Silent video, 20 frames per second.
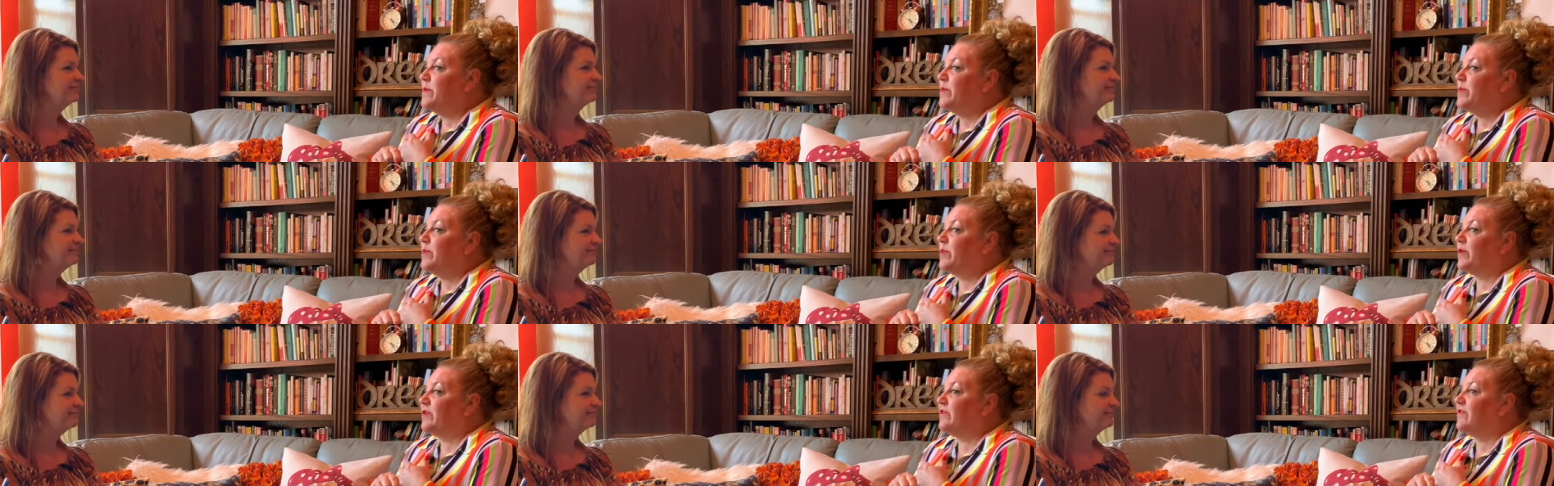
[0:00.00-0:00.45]

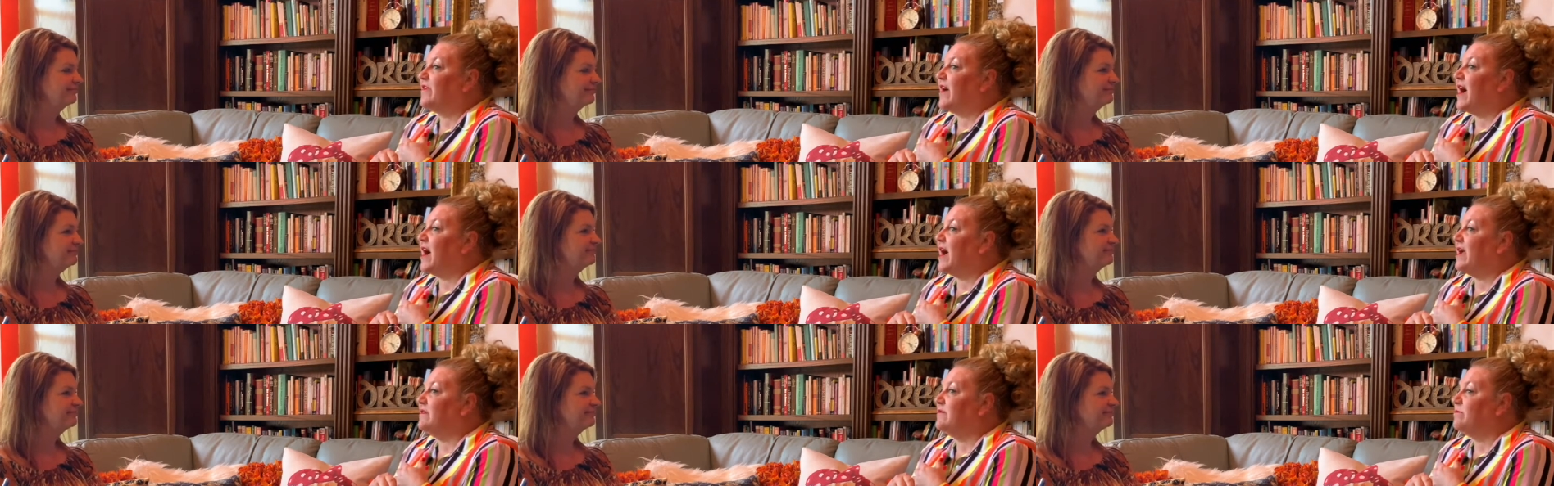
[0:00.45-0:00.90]

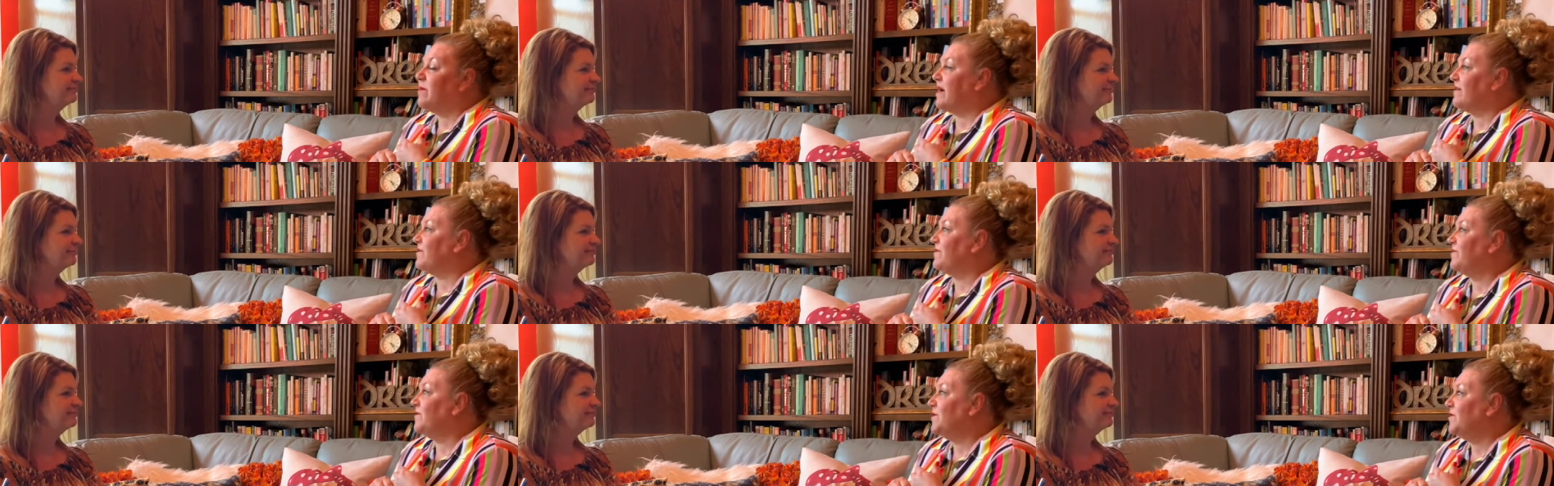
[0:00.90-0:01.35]
Speaker 1: provide my
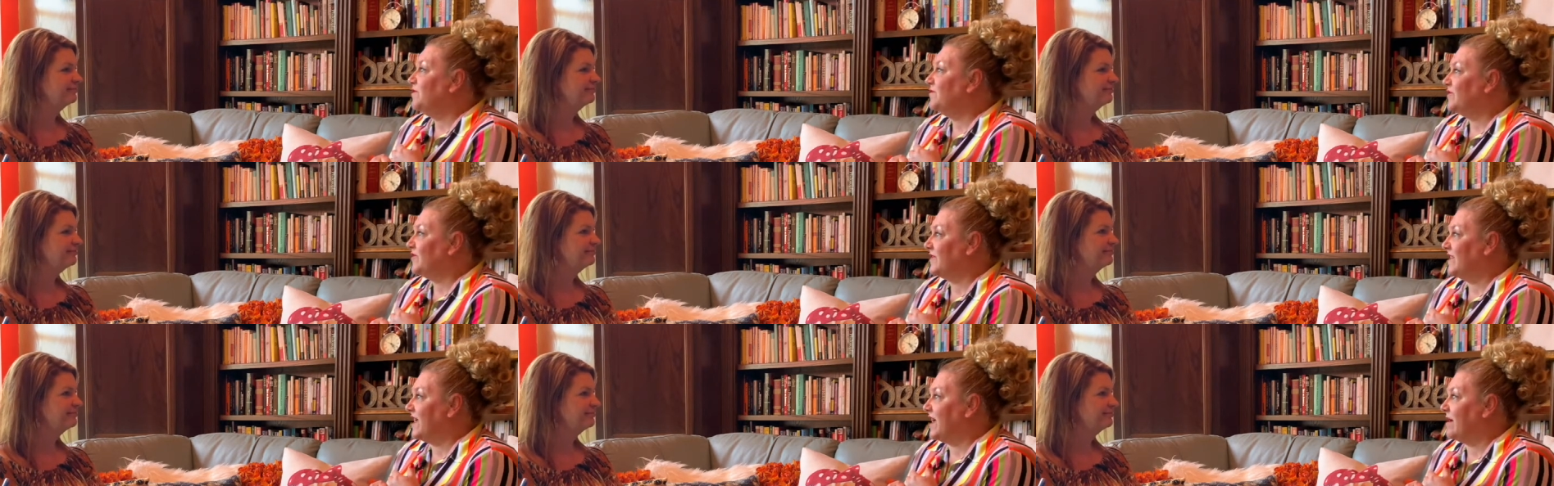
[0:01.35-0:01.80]
food
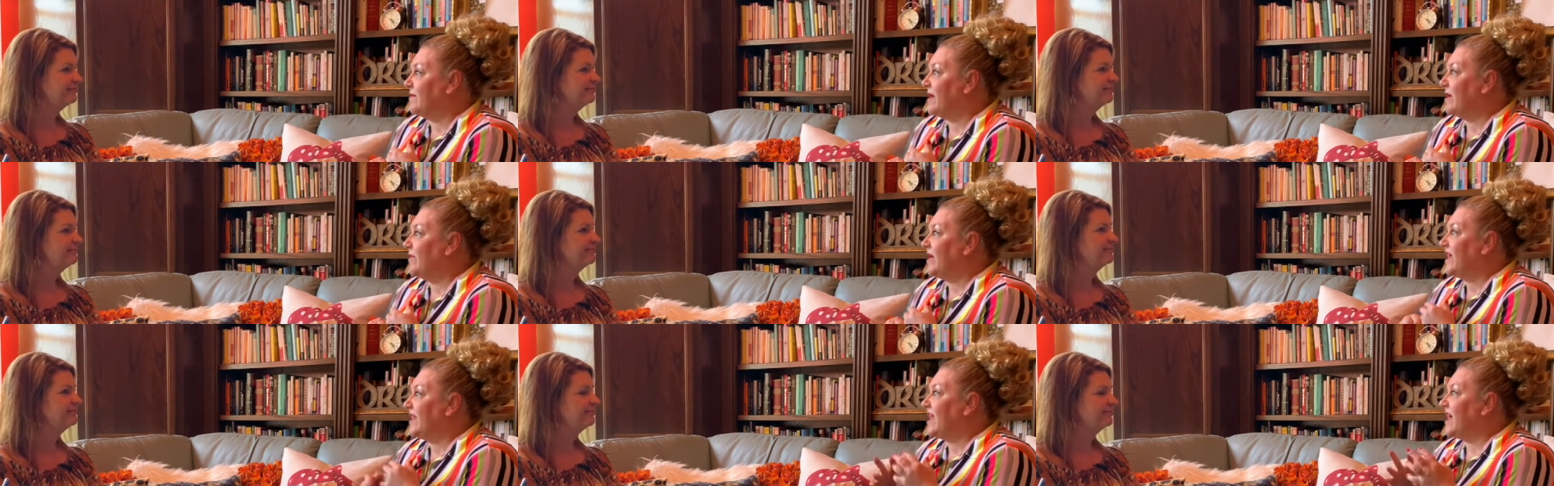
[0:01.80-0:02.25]
for them
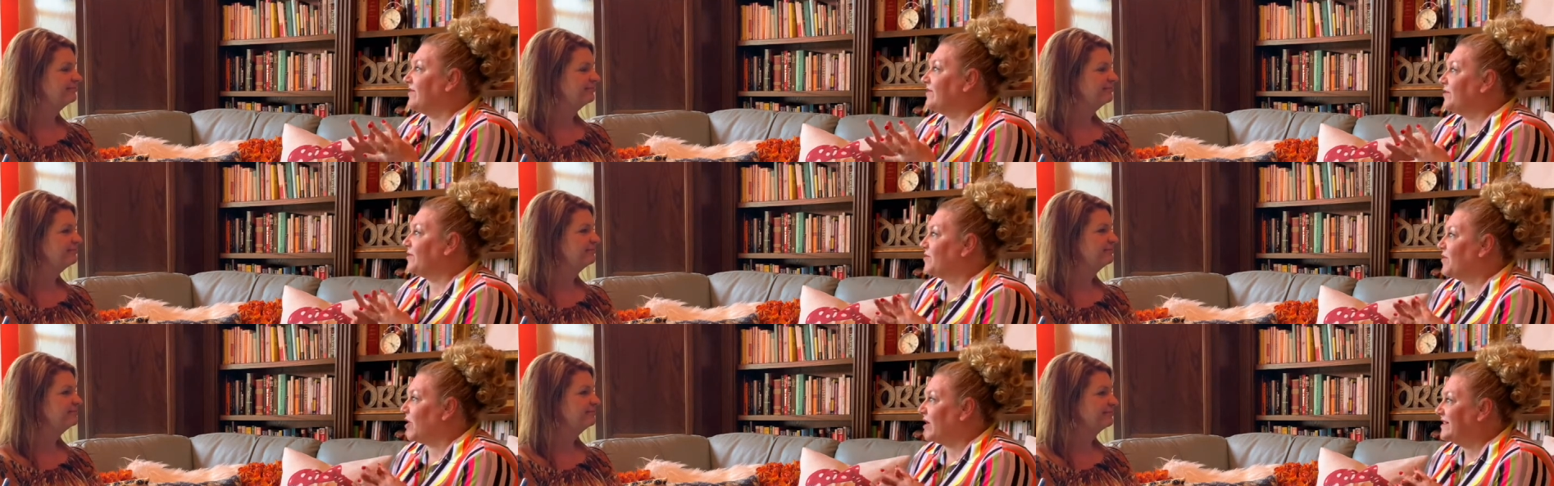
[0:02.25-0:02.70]
and we can have
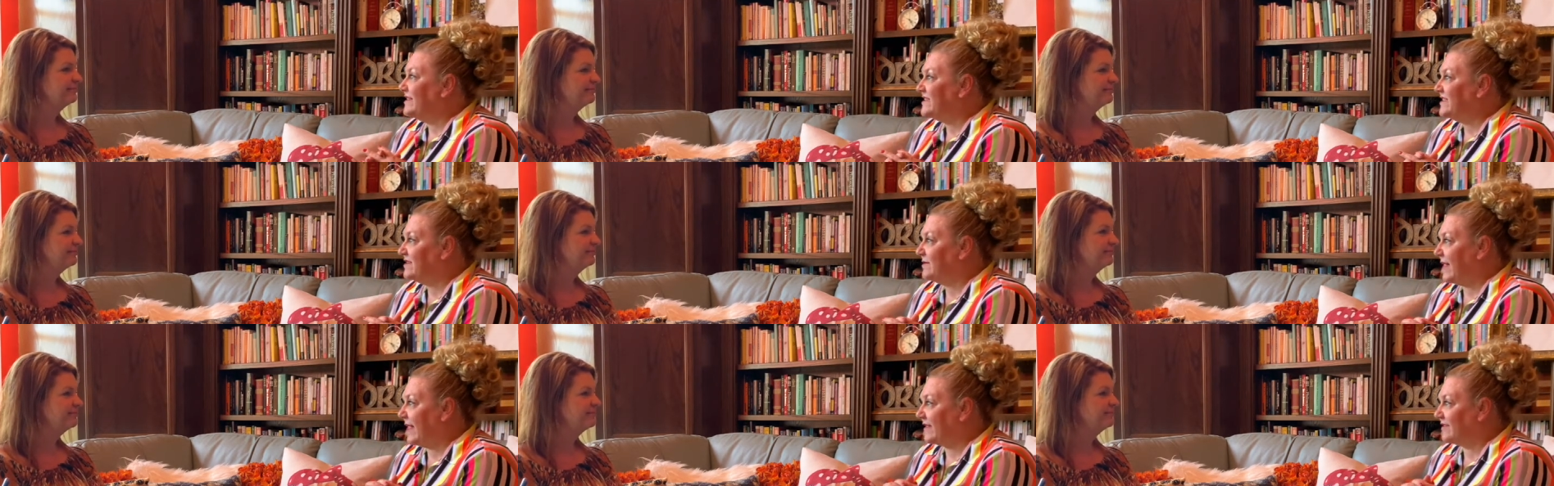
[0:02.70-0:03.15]
little gardens
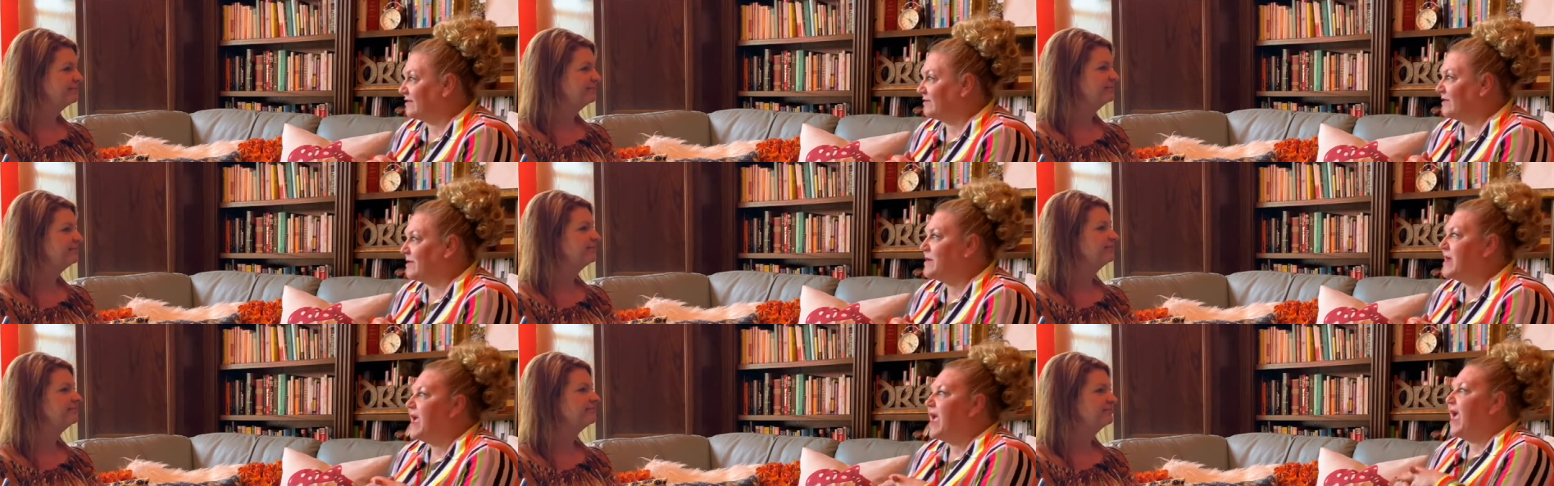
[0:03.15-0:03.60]
in the backs of
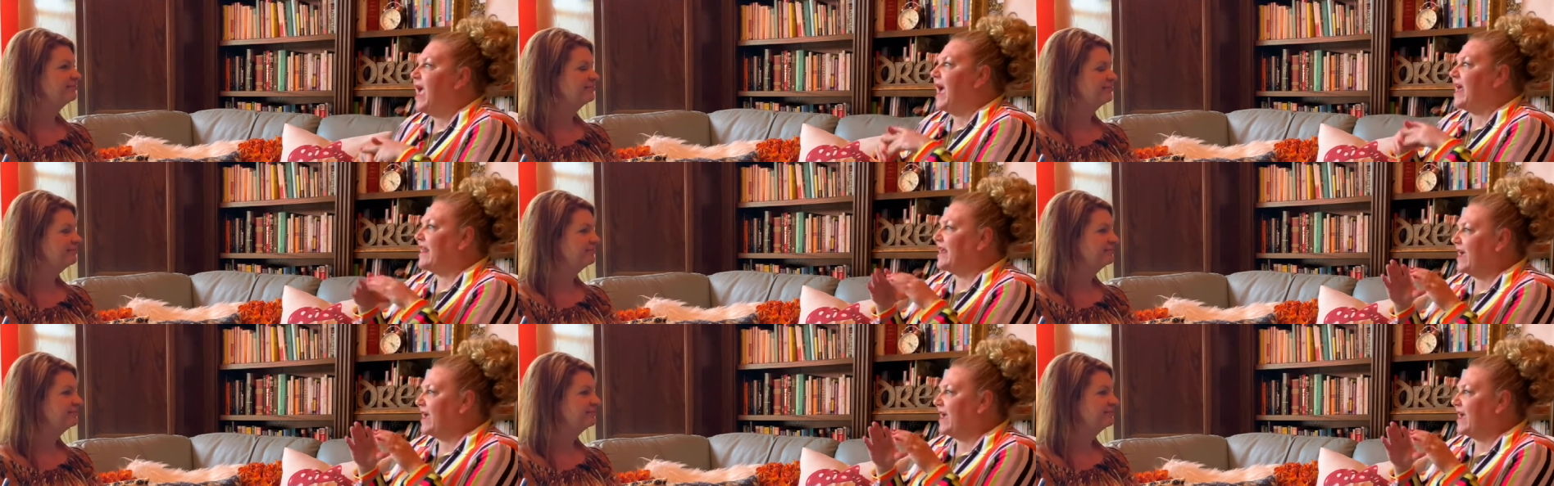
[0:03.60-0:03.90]
them and